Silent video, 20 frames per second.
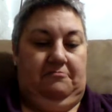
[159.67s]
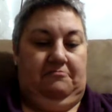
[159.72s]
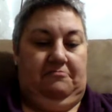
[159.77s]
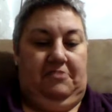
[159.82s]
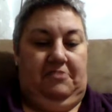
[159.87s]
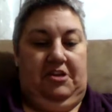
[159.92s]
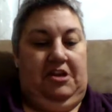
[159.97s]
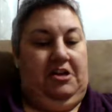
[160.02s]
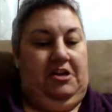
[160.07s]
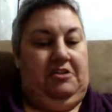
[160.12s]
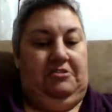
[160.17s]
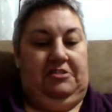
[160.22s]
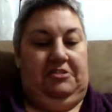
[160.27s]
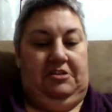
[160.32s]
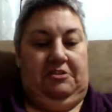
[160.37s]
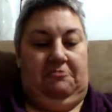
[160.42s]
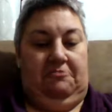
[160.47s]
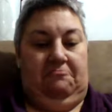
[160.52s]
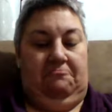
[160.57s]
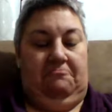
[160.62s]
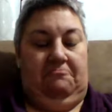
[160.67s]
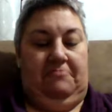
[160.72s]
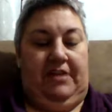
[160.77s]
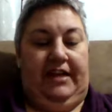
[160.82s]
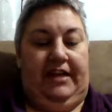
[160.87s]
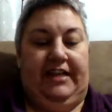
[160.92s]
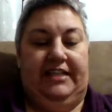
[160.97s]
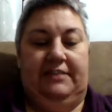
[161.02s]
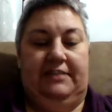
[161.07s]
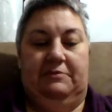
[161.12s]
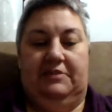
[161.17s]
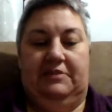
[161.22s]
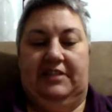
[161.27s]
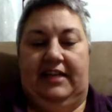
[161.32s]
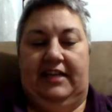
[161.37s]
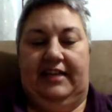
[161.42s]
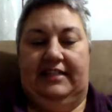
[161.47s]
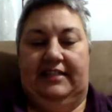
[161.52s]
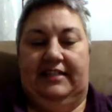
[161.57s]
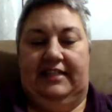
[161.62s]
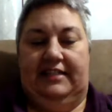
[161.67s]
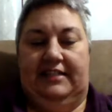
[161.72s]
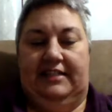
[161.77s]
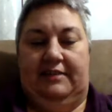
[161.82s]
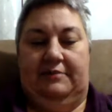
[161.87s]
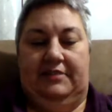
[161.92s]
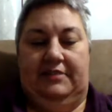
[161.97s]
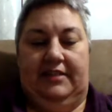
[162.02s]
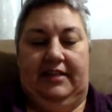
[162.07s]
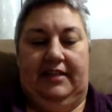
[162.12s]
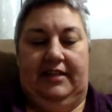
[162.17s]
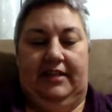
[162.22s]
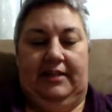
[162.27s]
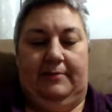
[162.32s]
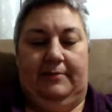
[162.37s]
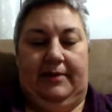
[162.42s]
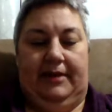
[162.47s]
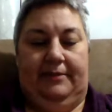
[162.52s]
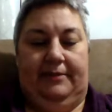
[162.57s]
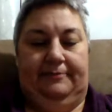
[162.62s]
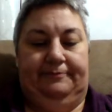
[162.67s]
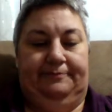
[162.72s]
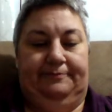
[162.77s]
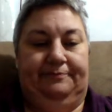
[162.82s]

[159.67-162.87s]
yeah, so I guess it was last night I was thinking about.